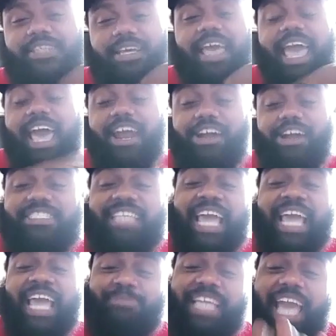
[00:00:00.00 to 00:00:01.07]
Four and her kids.
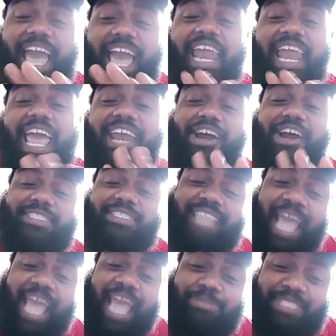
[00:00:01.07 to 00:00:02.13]
stamps okay. and, and, her
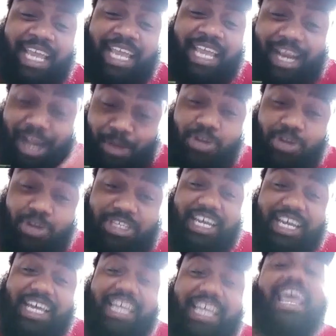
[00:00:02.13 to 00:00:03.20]
stamps didn't come on to
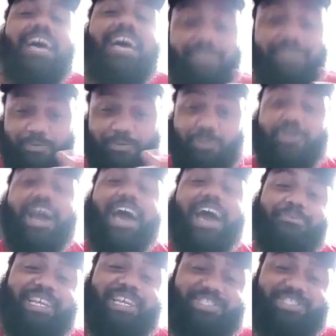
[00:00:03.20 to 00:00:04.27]
the 11th. You got
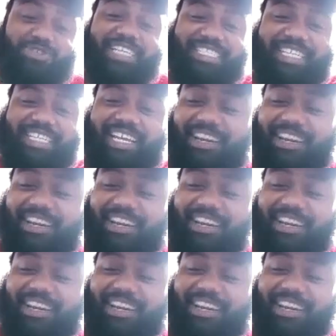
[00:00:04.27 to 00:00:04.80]
to make sure Copy.